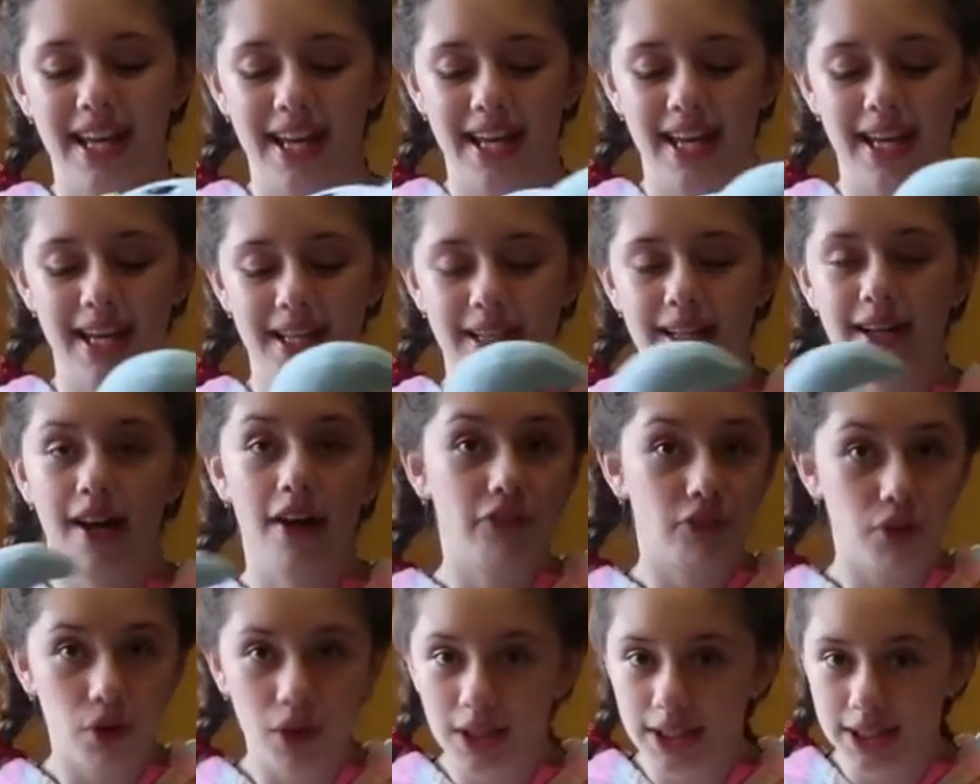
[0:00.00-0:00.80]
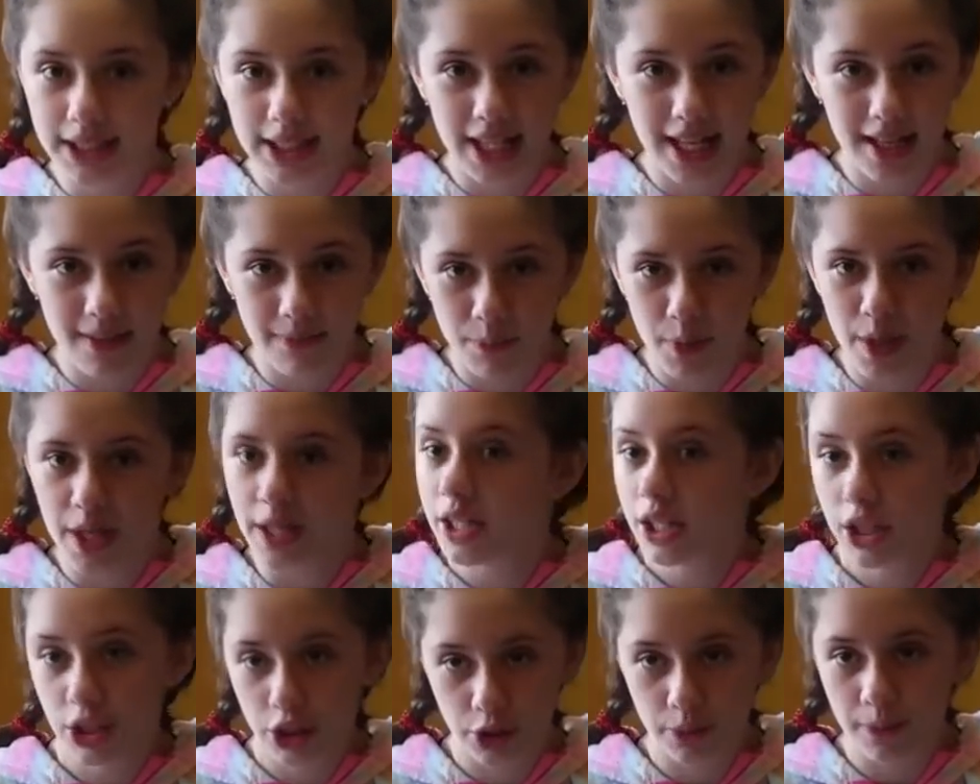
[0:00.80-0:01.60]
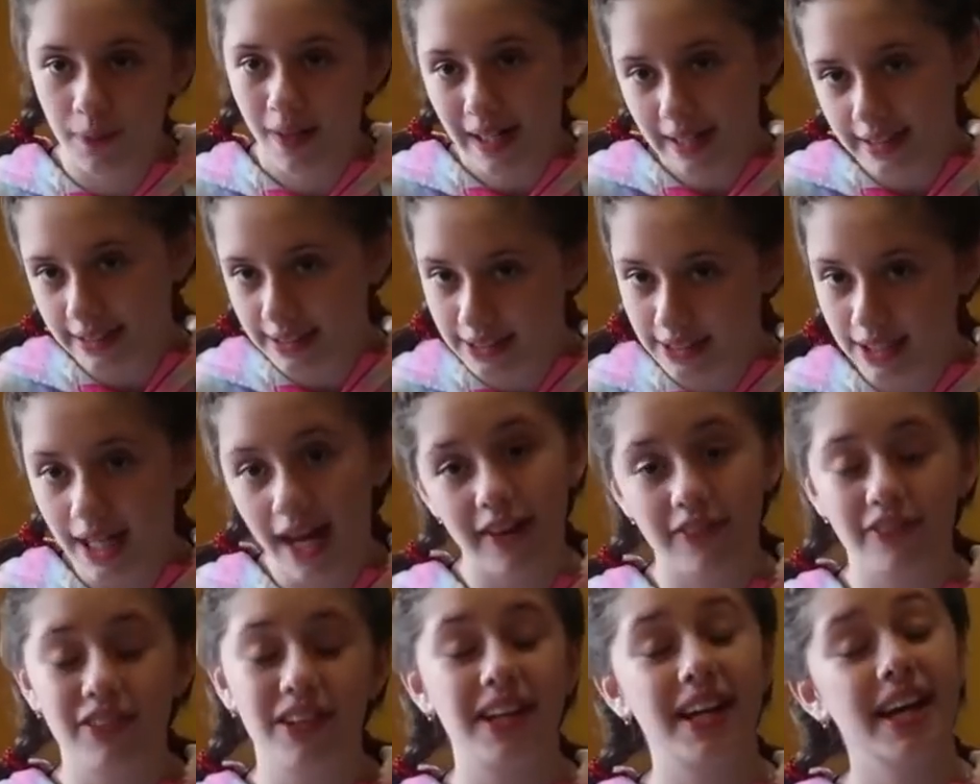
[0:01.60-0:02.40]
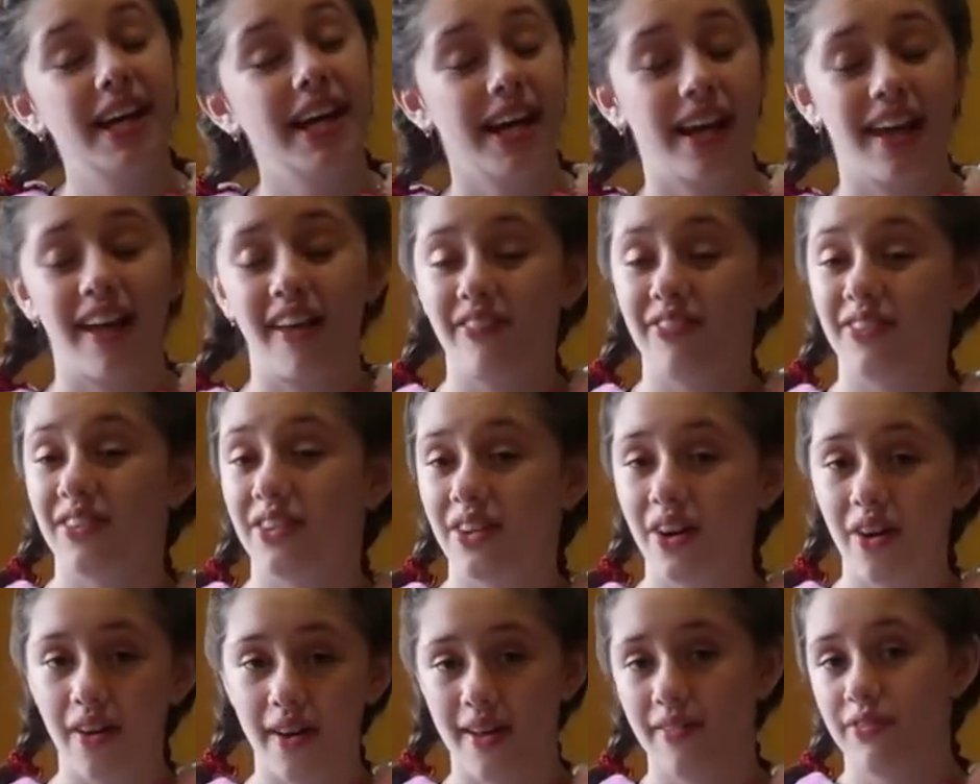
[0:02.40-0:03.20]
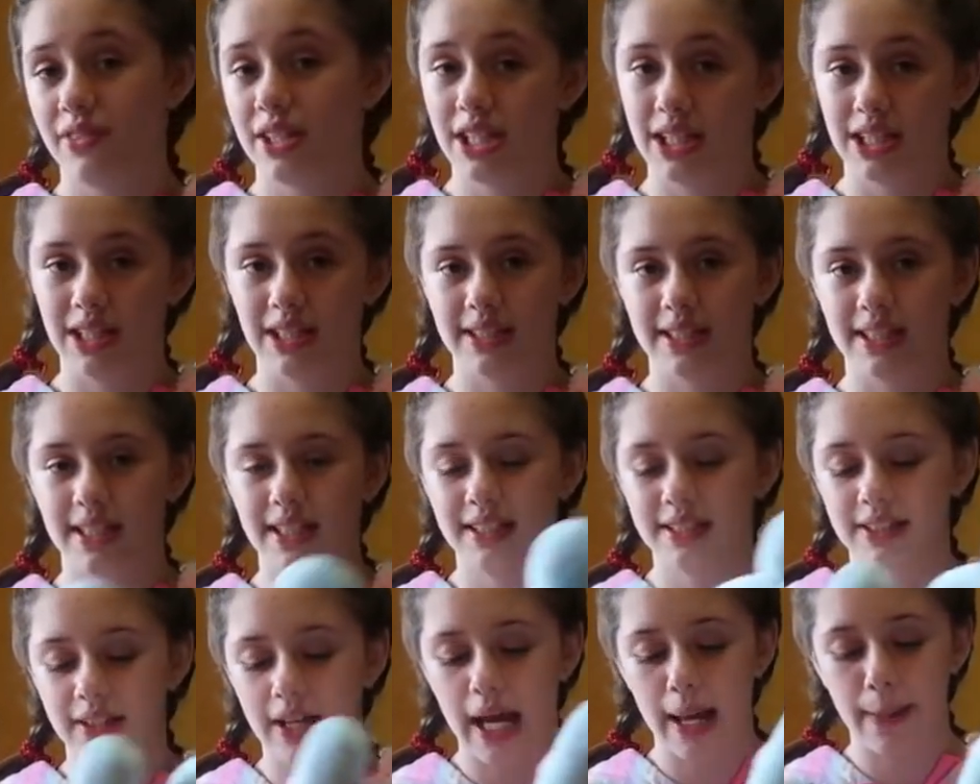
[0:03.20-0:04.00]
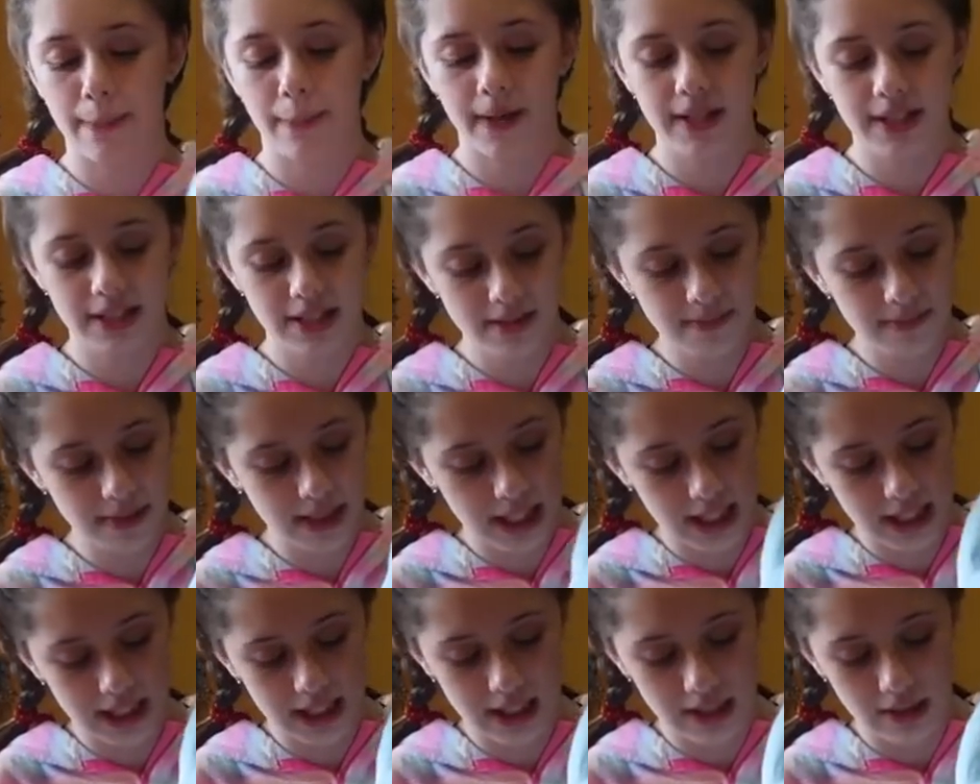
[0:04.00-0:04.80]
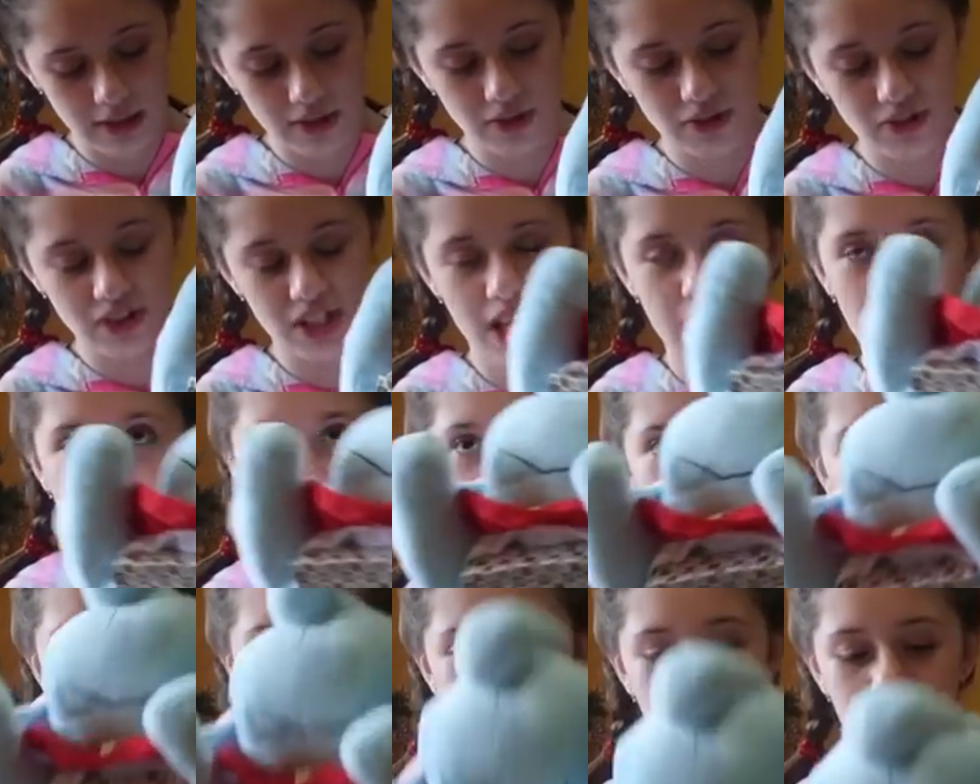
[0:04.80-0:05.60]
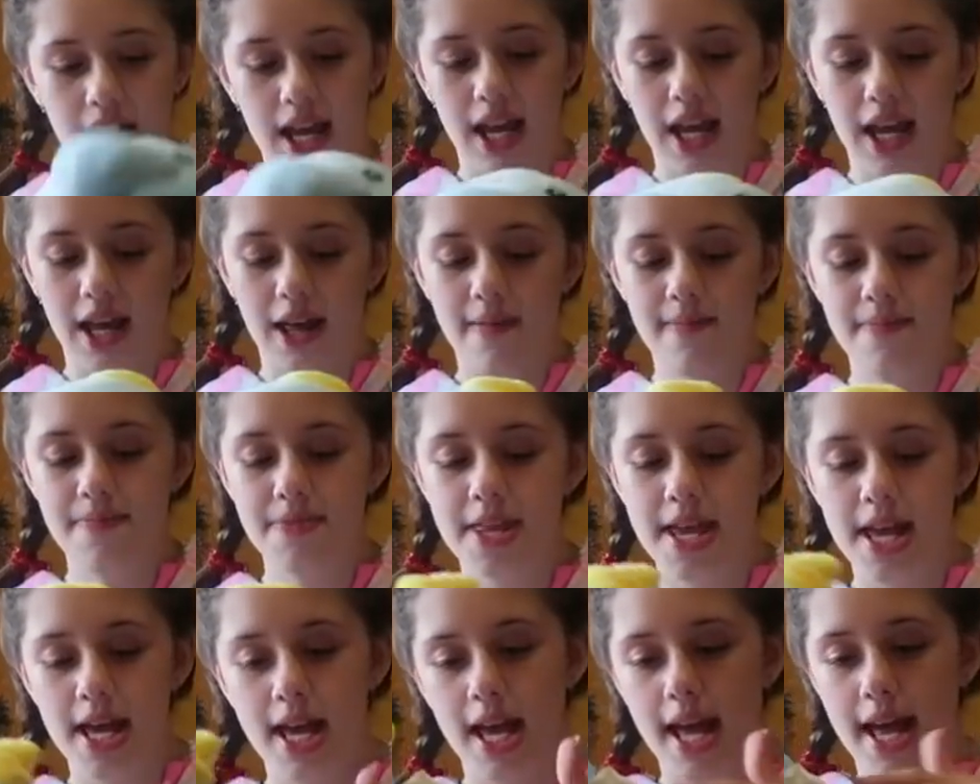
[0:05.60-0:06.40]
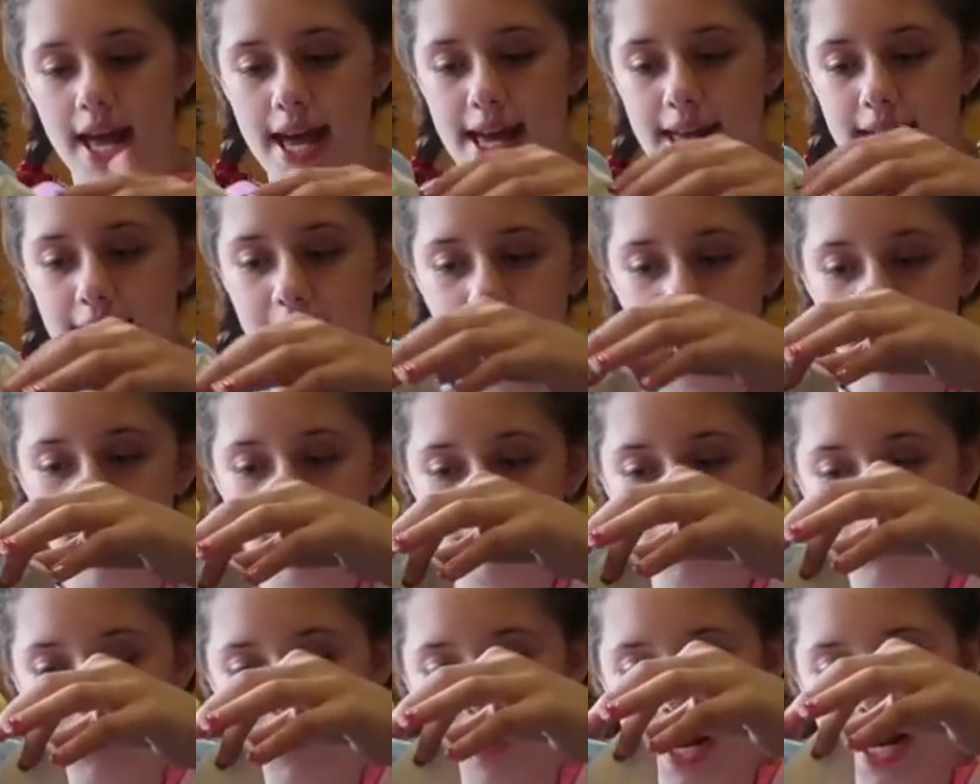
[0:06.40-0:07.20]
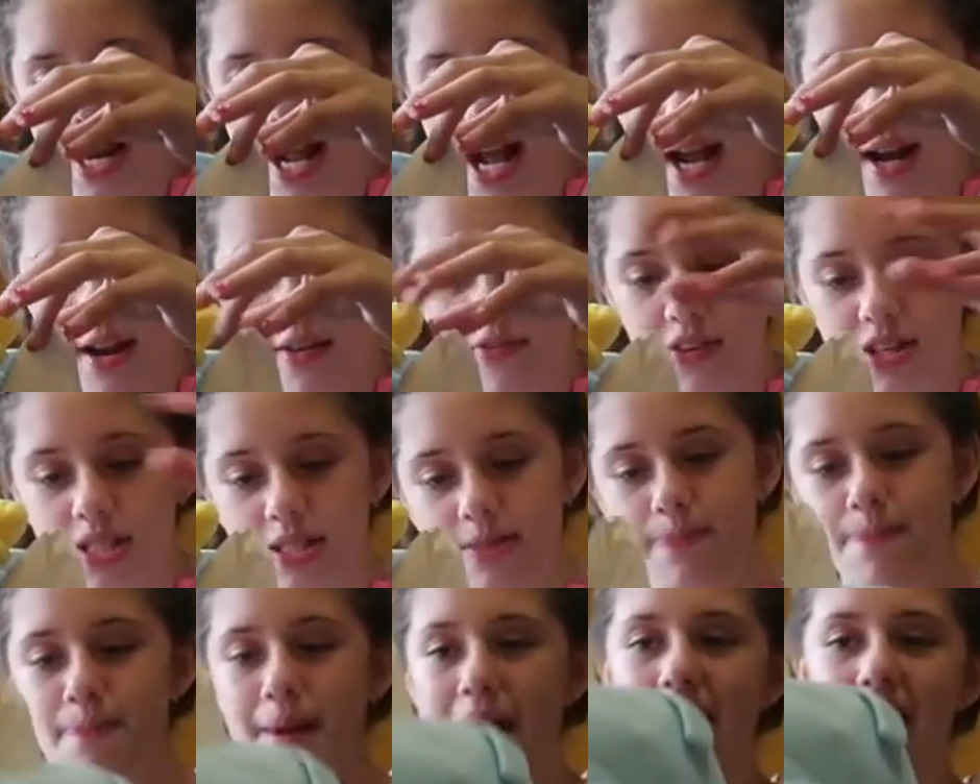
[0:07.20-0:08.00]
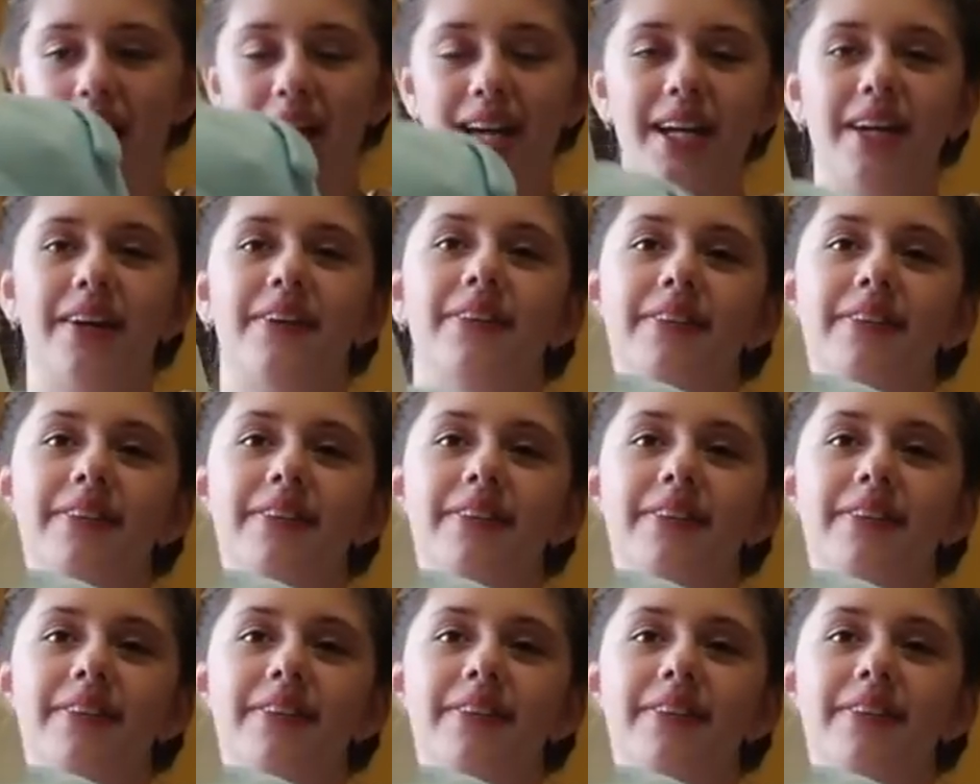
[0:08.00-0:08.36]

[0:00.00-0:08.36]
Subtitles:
and of course, it can't be a tissue box cover if you don't have tissues in it, so I put some tissues in him, and it comes right out of his back.